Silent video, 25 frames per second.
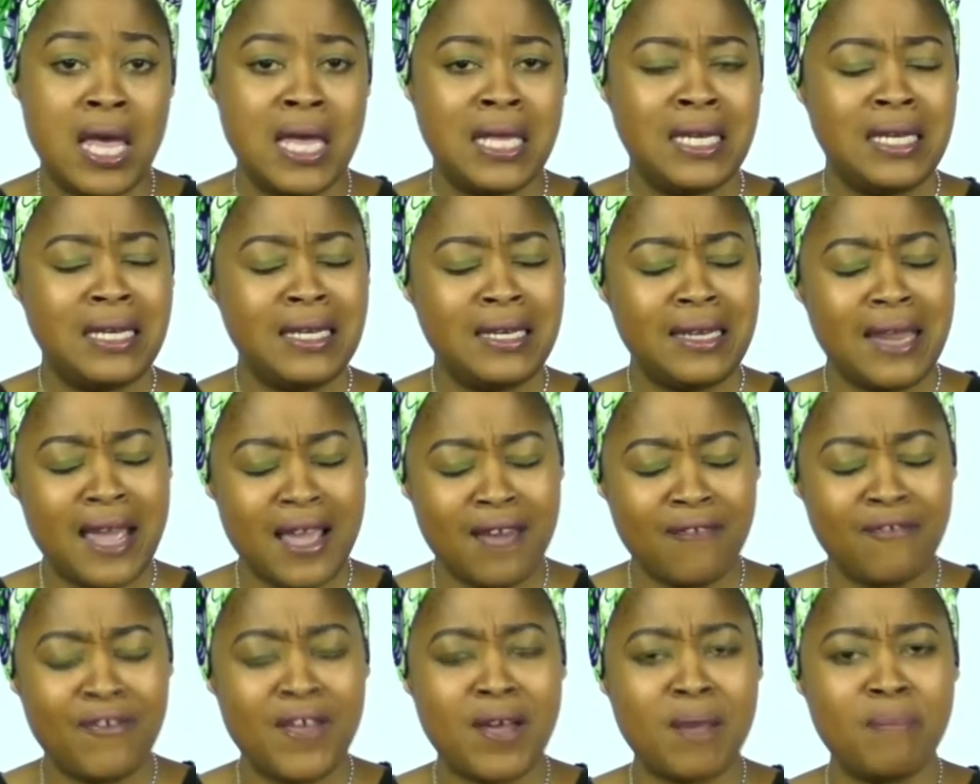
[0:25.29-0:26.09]

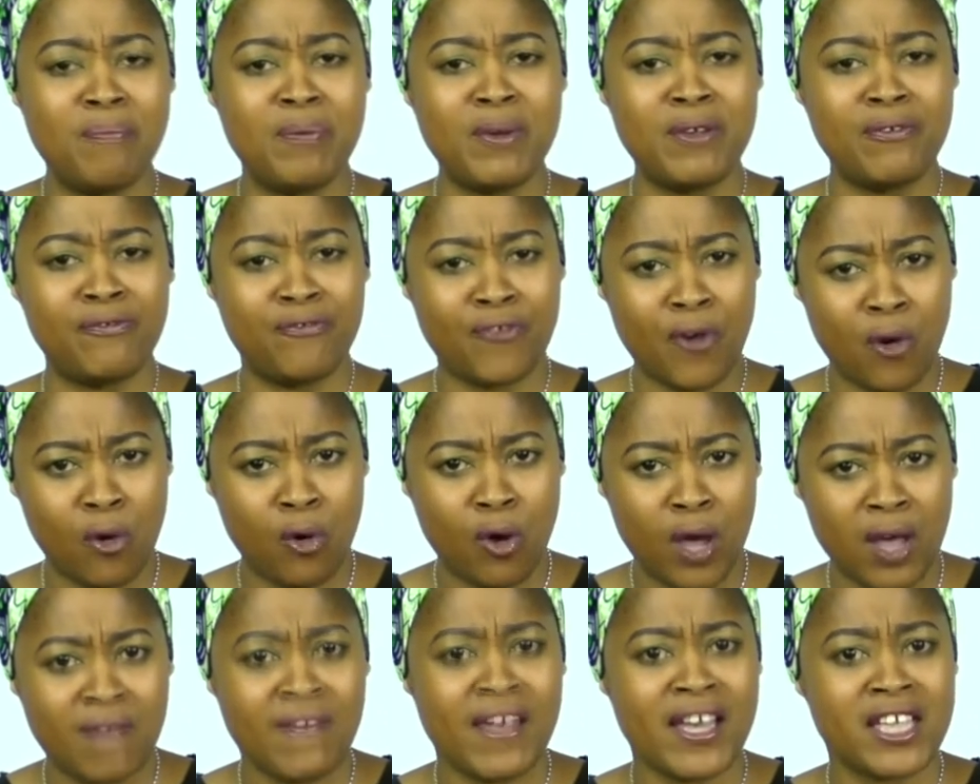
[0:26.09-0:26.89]
Never
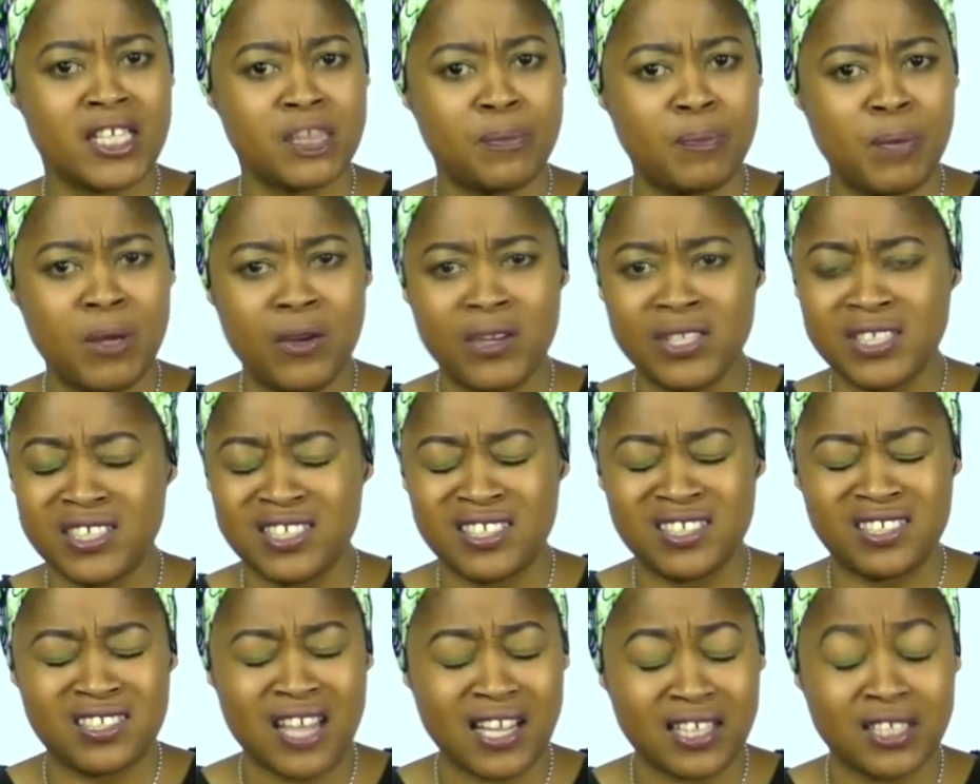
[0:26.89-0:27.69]
before have I
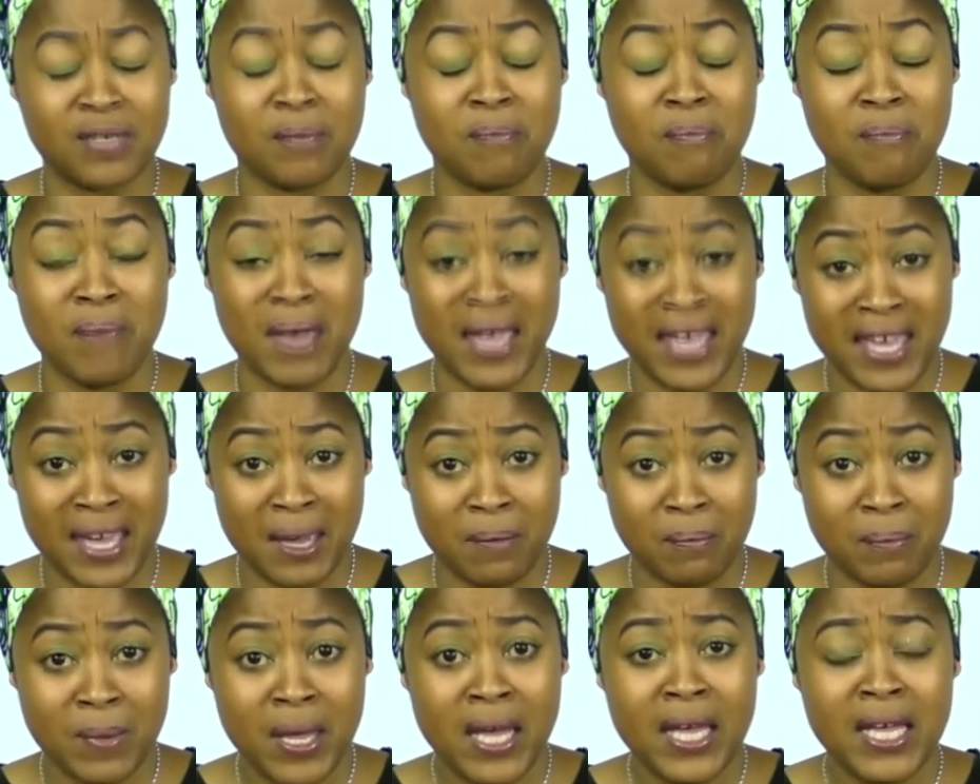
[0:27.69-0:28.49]
experienced such
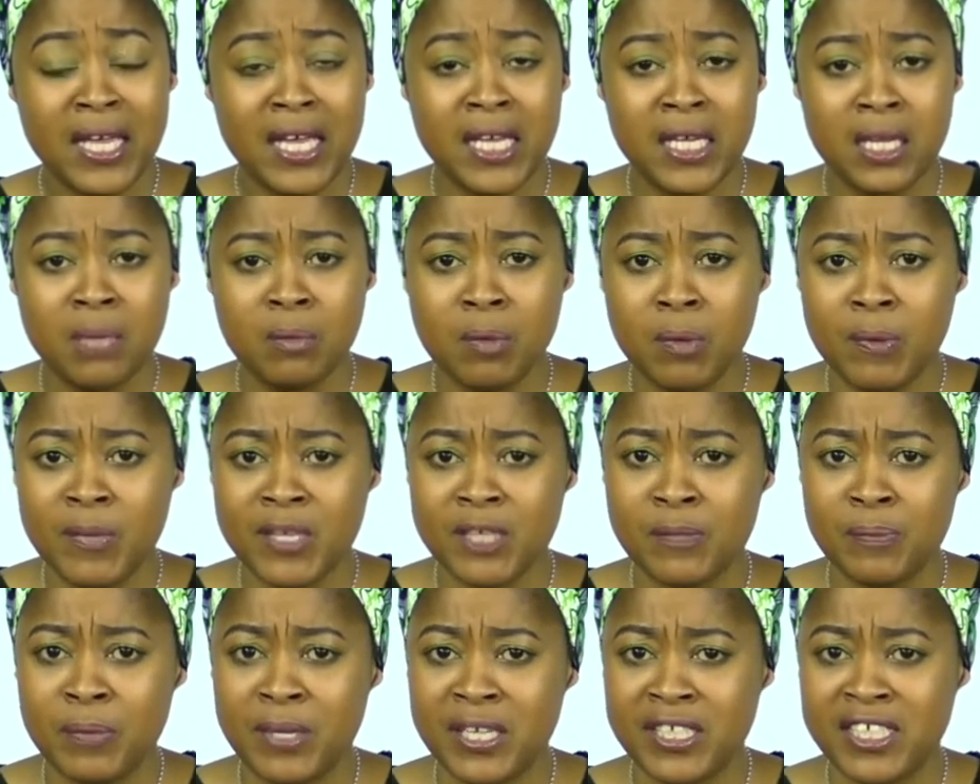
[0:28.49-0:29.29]
mayhem in
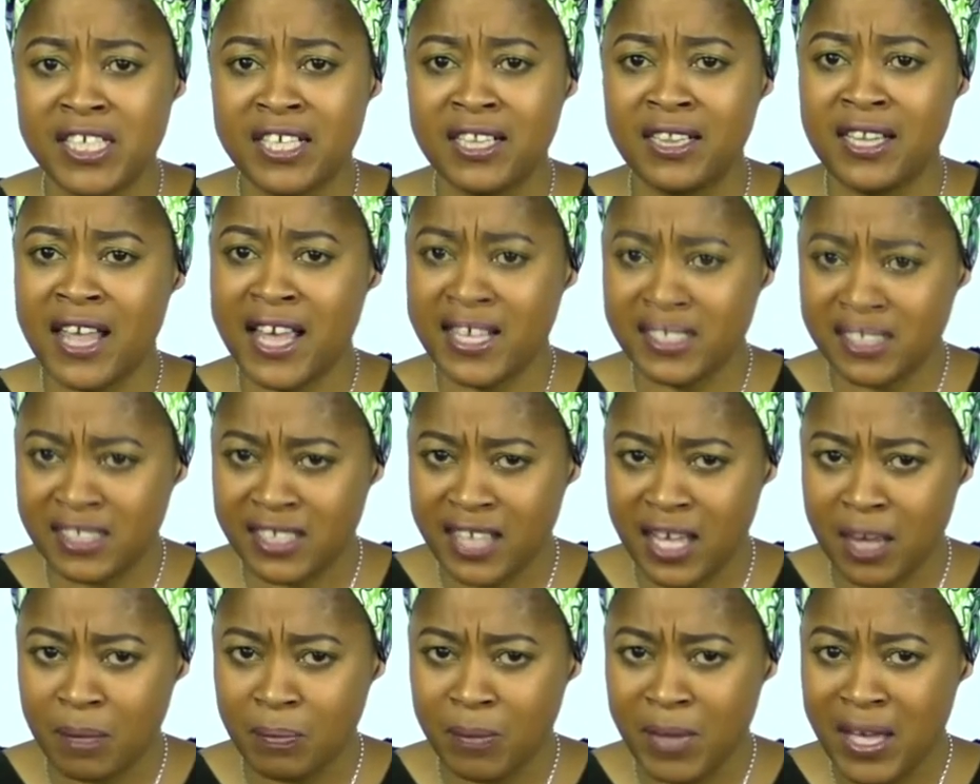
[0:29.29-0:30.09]
Namibia's political
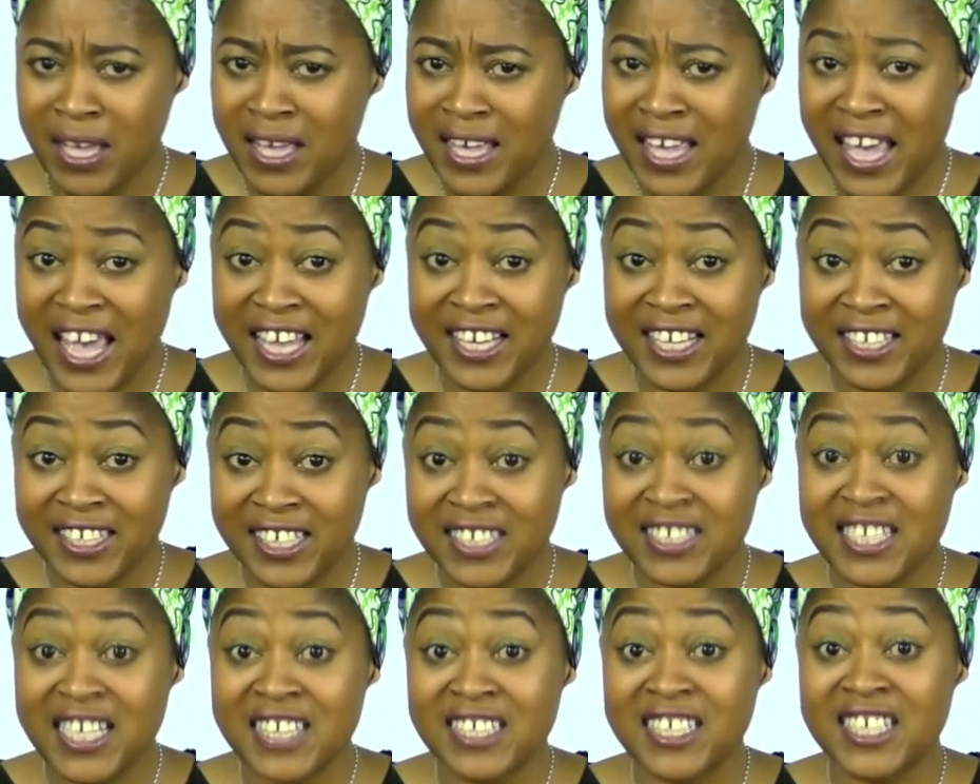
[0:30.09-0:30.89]
landscape, and it
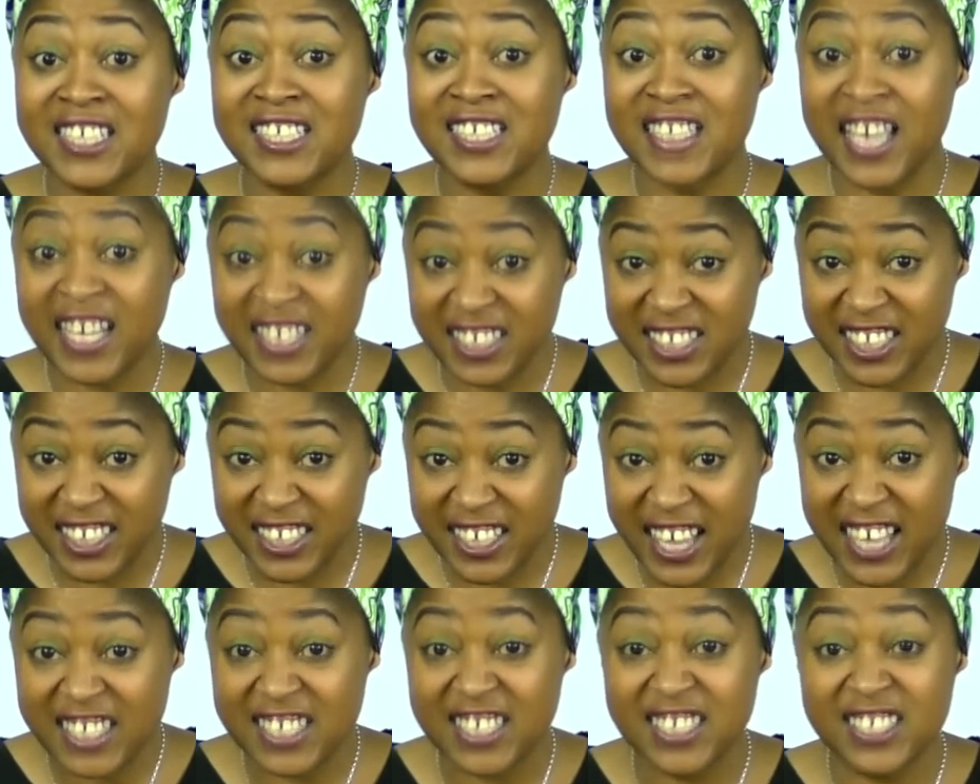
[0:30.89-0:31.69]
is as exciting
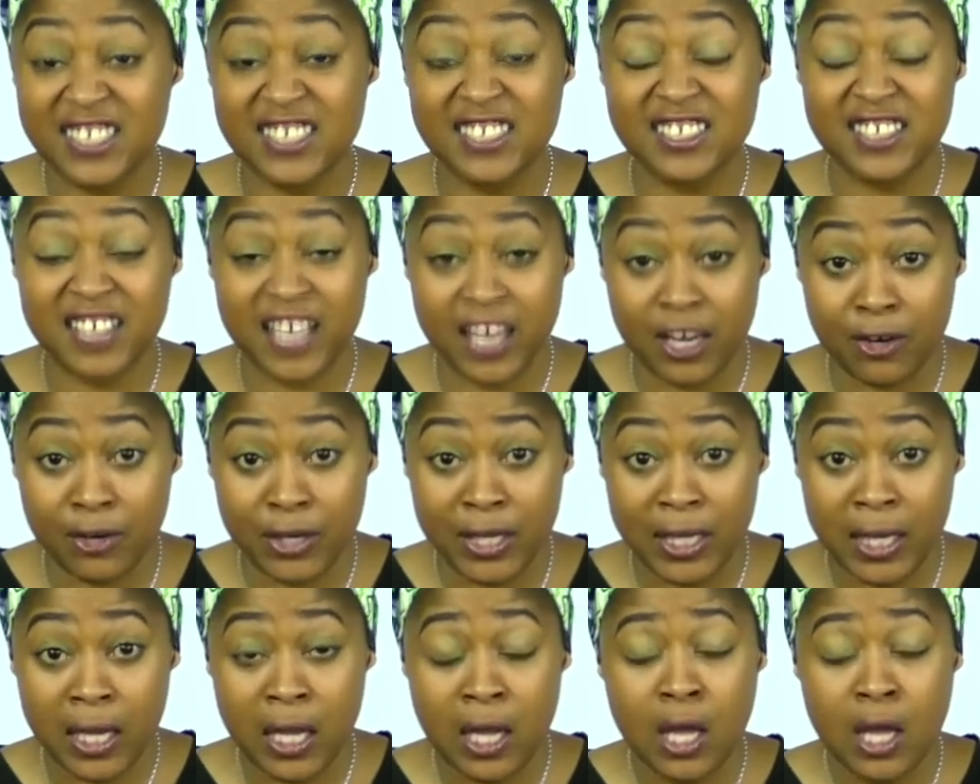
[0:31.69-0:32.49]
as it is scary.